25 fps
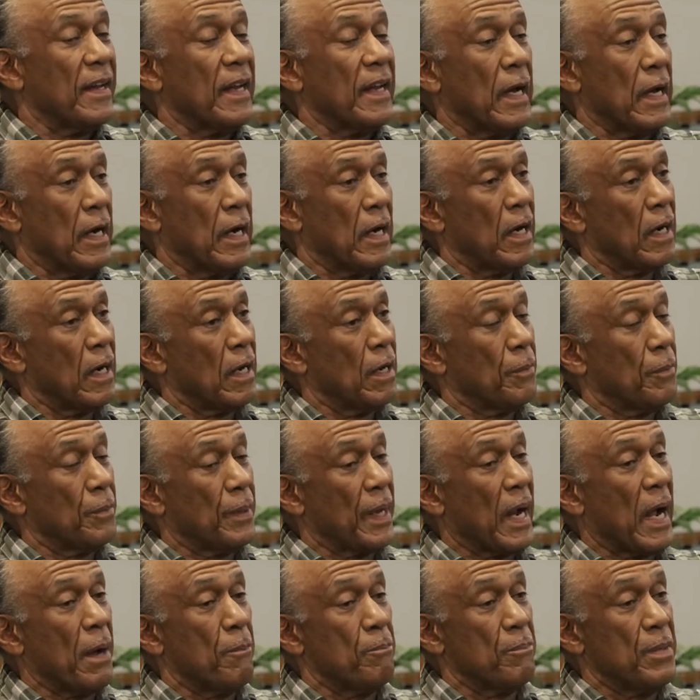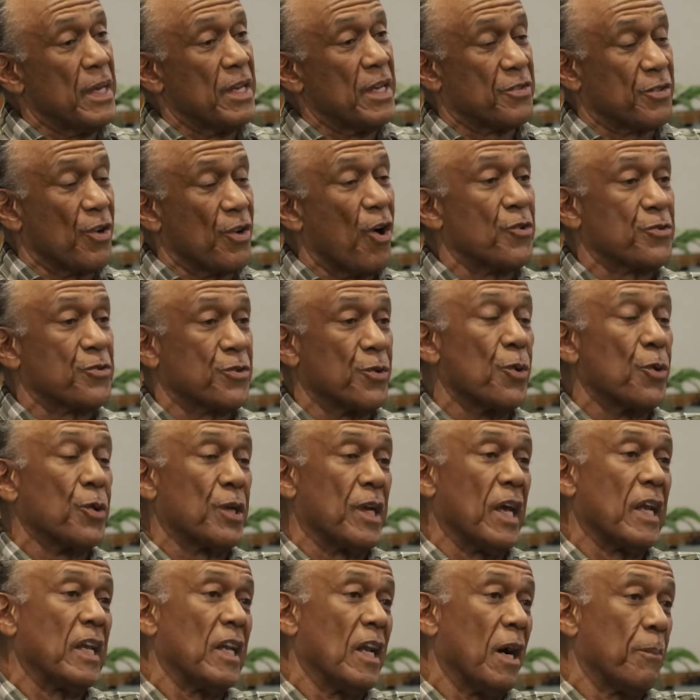Uh, but I miss also
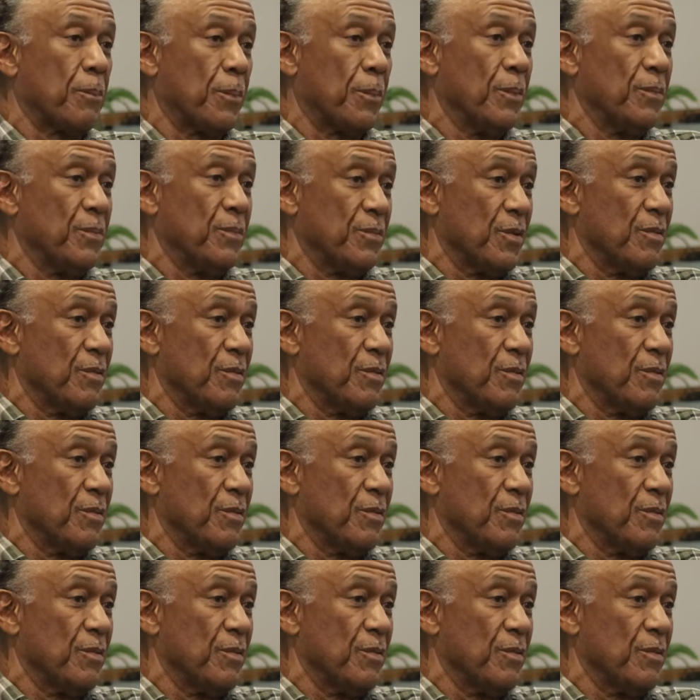getting up,